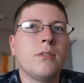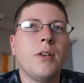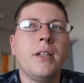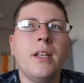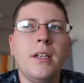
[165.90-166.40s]

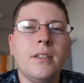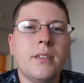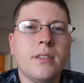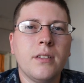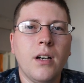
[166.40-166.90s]
Great
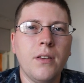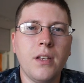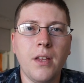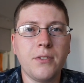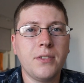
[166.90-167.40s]
Lakes on
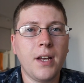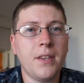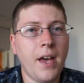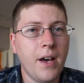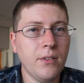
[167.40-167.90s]
the other side
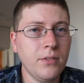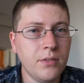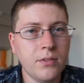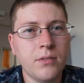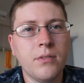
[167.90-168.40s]
of the
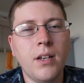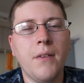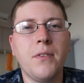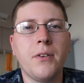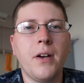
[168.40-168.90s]
house
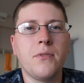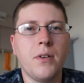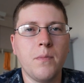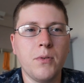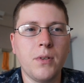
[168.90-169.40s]
after I
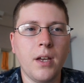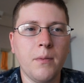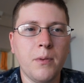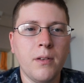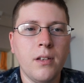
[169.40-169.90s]
graduated boot
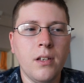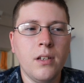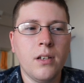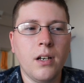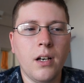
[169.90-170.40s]
camp.
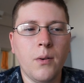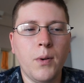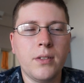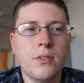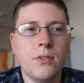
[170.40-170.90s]

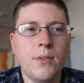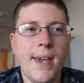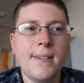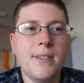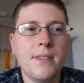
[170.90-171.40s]
Went to
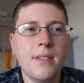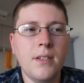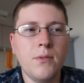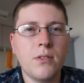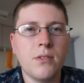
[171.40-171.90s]

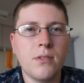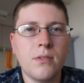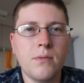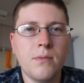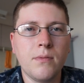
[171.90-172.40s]
ATT, which
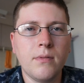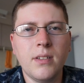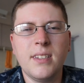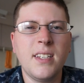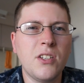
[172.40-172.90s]
is
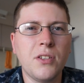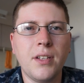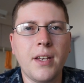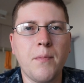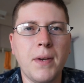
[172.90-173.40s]
essentially
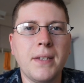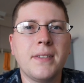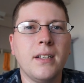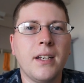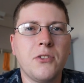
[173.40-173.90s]
like a
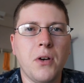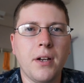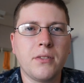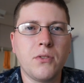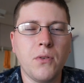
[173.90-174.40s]
basic
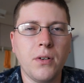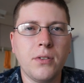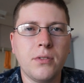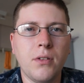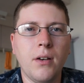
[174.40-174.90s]
electronics
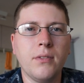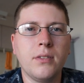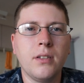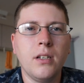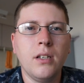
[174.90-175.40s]
course, so I
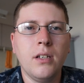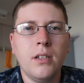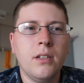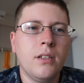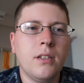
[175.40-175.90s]
was
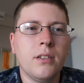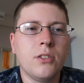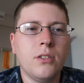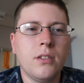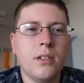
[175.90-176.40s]

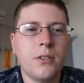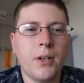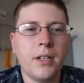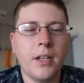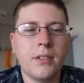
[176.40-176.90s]
in
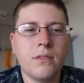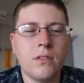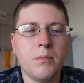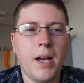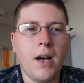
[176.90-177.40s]
Great Lakes
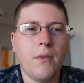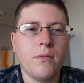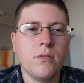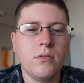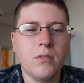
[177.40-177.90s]
for about,
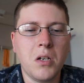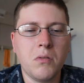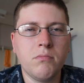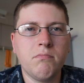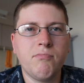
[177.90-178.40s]
you
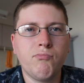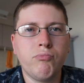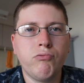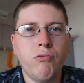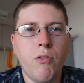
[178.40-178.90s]
know,
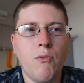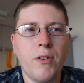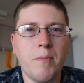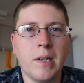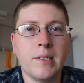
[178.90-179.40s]

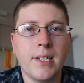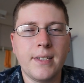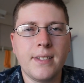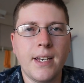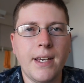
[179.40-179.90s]
3 months,
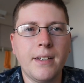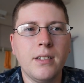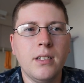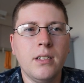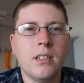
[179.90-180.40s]
I'd say,
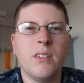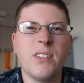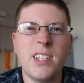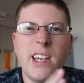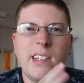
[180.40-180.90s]
give
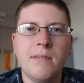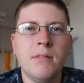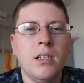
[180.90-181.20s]
or take.